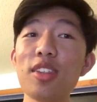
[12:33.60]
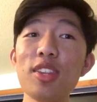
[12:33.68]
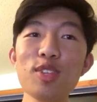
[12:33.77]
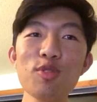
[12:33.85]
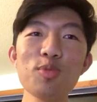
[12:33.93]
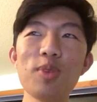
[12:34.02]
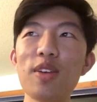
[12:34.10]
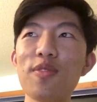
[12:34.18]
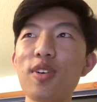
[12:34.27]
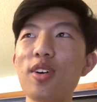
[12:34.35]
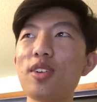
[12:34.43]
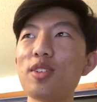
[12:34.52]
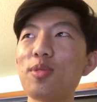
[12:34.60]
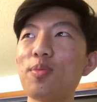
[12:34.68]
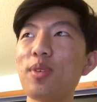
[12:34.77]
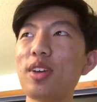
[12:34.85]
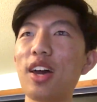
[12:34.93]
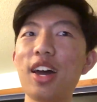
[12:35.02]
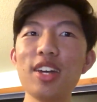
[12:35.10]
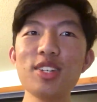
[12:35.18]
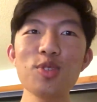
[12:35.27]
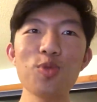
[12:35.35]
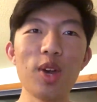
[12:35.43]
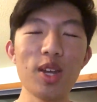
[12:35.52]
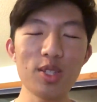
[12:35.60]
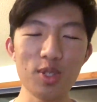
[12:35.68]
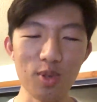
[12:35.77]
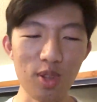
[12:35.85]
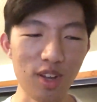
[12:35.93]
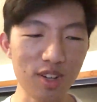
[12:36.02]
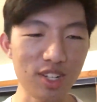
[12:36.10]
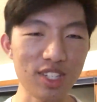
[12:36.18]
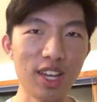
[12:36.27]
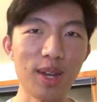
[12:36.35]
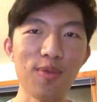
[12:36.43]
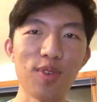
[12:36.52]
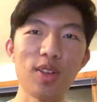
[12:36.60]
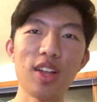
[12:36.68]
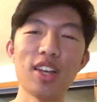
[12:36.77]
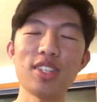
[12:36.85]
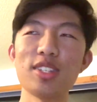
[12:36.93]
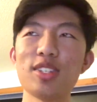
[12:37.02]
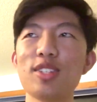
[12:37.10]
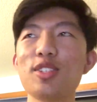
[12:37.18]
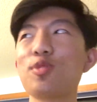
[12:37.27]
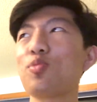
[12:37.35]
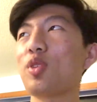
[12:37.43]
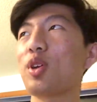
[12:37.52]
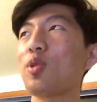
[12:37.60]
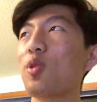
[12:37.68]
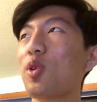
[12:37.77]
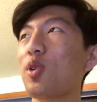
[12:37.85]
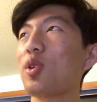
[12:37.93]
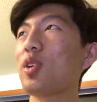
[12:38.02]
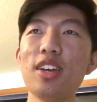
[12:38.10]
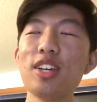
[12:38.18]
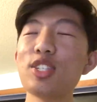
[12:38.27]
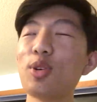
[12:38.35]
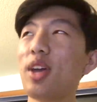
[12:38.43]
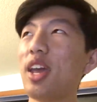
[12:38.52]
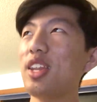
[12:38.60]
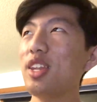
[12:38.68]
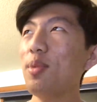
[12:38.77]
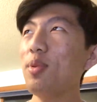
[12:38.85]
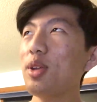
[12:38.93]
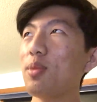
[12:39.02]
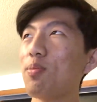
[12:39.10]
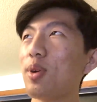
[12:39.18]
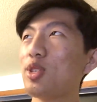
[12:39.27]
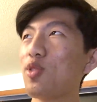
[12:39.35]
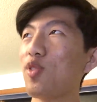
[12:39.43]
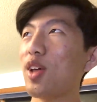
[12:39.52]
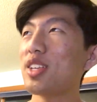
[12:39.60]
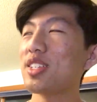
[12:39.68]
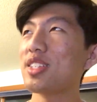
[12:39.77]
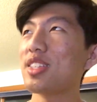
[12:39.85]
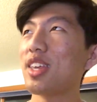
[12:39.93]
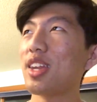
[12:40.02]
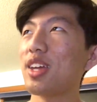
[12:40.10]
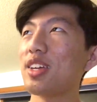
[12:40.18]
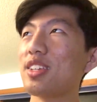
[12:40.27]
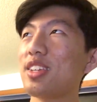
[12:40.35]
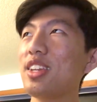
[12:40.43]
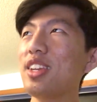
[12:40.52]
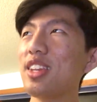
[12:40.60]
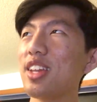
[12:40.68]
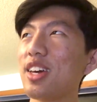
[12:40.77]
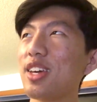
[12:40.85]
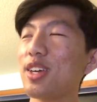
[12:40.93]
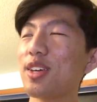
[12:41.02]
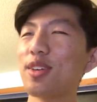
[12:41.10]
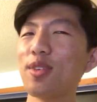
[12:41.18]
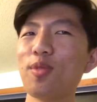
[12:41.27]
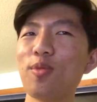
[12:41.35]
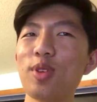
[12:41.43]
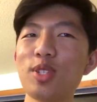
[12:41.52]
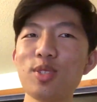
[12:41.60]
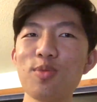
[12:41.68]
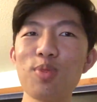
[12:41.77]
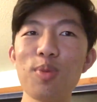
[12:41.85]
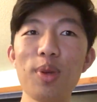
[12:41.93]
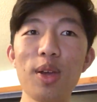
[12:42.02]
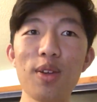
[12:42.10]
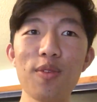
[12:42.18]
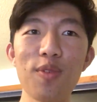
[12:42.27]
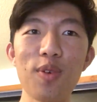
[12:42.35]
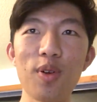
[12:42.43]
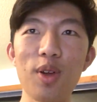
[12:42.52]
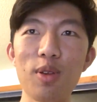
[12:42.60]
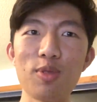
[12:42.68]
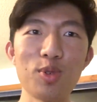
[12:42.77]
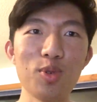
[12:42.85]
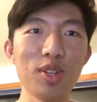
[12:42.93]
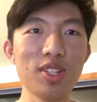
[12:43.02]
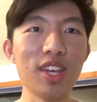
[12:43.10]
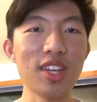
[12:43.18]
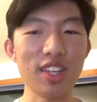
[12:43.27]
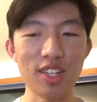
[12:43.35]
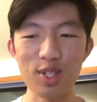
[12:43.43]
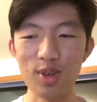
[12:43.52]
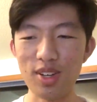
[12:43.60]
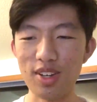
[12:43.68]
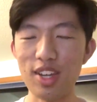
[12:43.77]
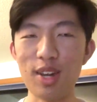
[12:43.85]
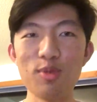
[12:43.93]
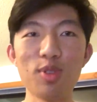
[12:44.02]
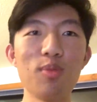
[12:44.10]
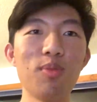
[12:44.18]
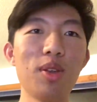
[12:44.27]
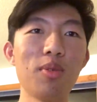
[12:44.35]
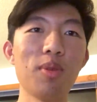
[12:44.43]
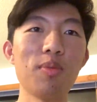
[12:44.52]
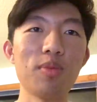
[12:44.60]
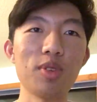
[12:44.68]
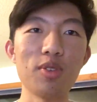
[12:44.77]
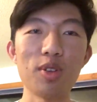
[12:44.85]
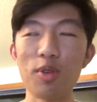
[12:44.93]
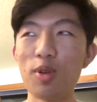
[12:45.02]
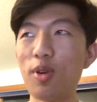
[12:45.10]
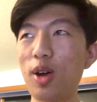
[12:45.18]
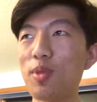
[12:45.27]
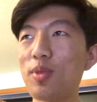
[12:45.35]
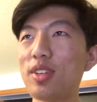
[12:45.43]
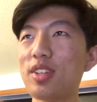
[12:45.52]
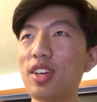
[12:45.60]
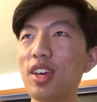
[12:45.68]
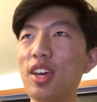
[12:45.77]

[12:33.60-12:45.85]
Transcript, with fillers: this was my fault, but I just waited too long to sign up for classes spring quarter. So I ended up in a bunch of classes that I didn't like, wasn't prepared for, and was only taking so I could get up to the minimum unit requirement.